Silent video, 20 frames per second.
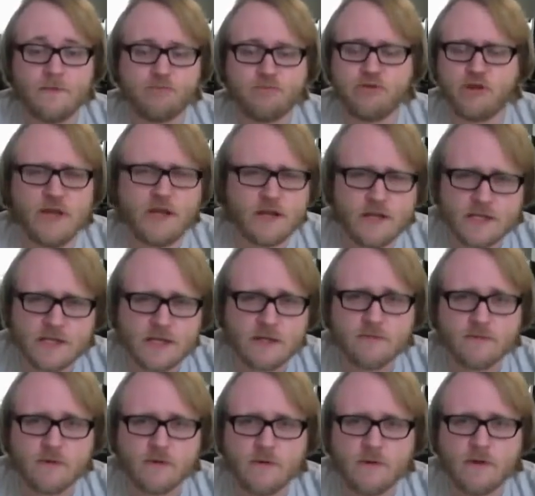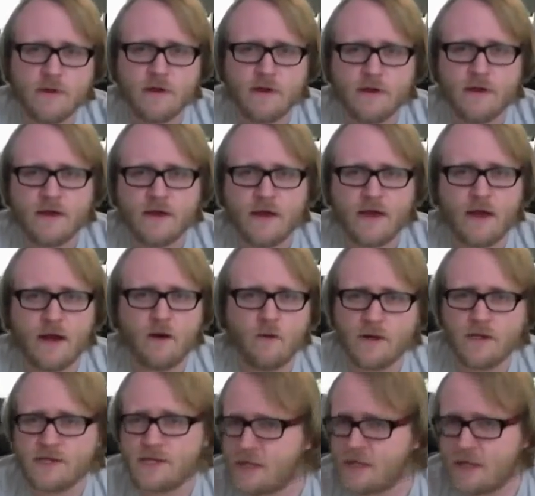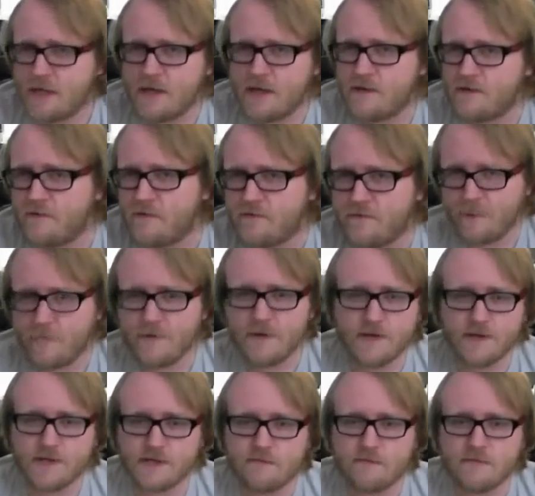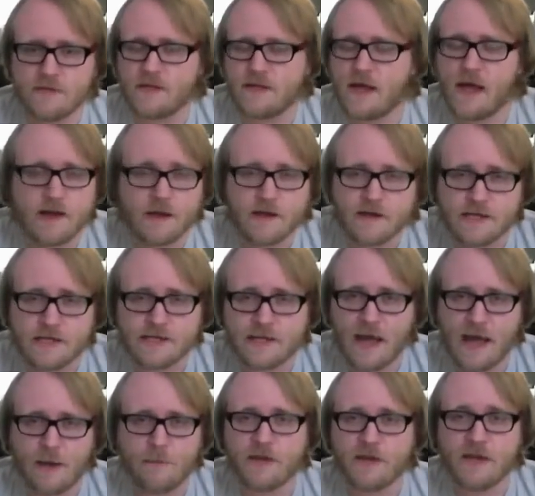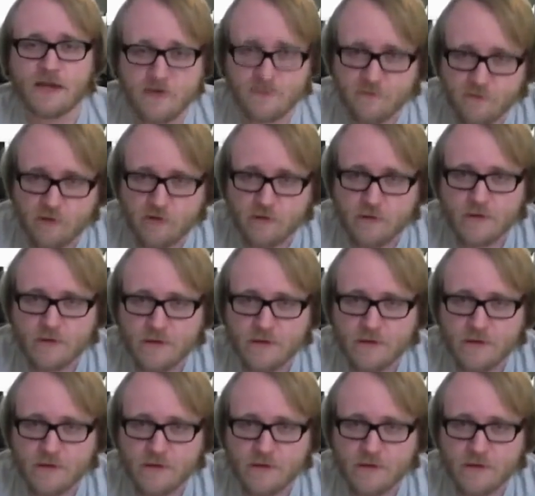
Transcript: Plain and simple. And once again, feminism's not going to stop evil.